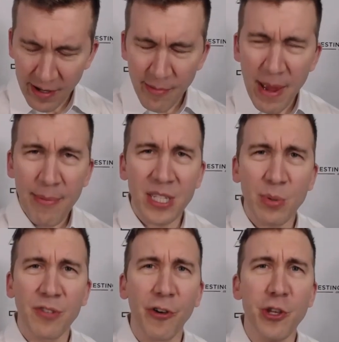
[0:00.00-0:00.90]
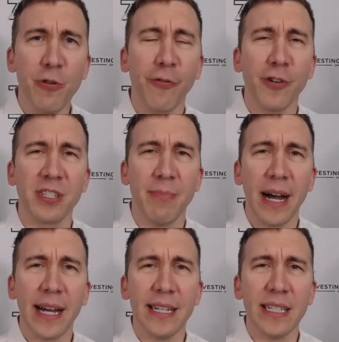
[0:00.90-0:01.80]
maybe this one's for you first,
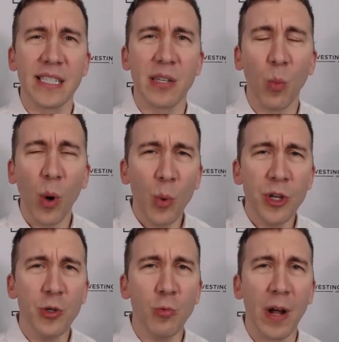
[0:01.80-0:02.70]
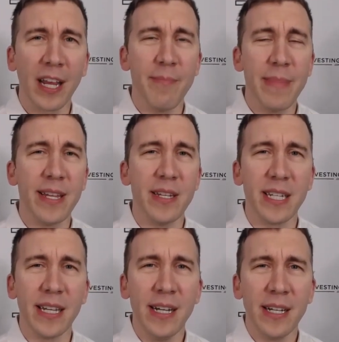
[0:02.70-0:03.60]
Maya is what would you
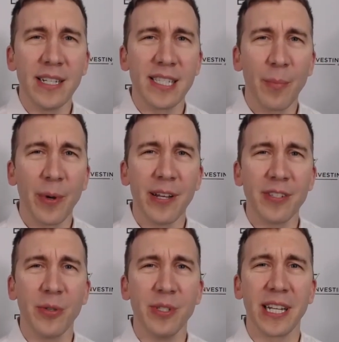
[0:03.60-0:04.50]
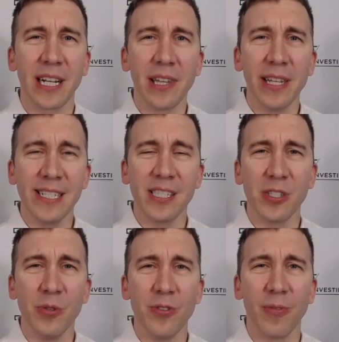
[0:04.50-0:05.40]
recommend to someone else who is a collegiate
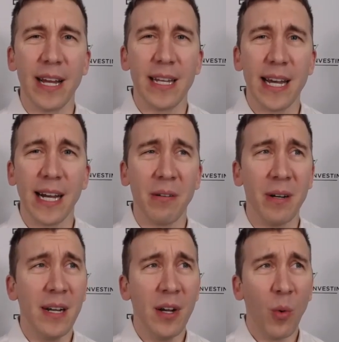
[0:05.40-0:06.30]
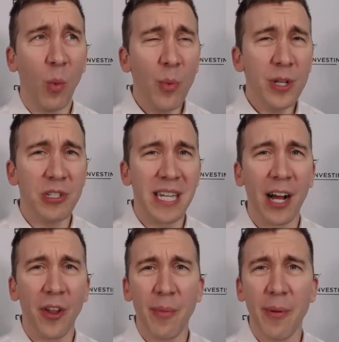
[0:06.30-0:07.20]
student right now? What would you
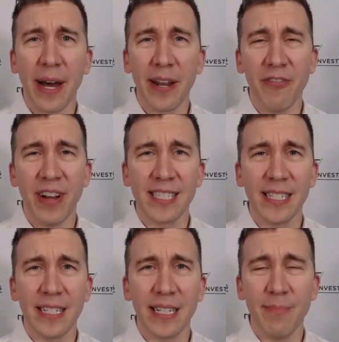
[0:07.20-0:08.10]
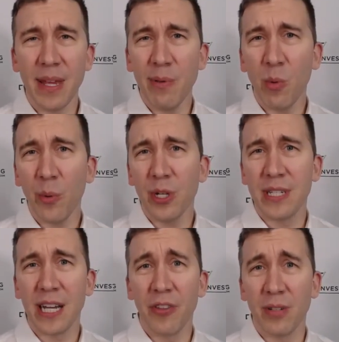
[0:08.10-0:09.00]
tell them about investing? And maybe what would you
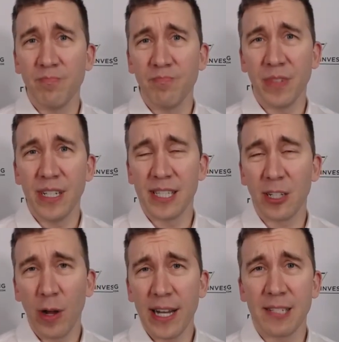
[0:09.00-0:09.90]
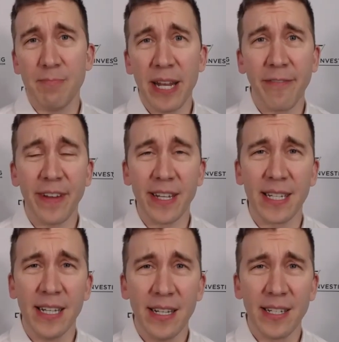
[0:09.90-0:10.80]
tell them is the greatest benefit
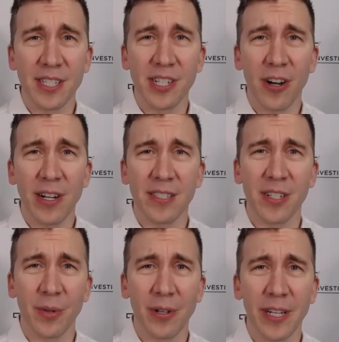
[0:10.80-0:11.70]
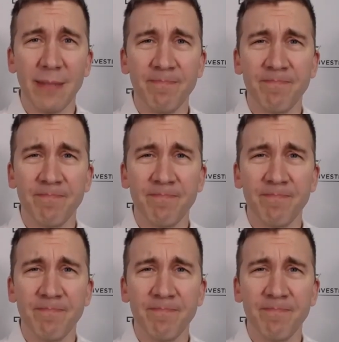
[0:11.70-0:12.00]
to starting so early?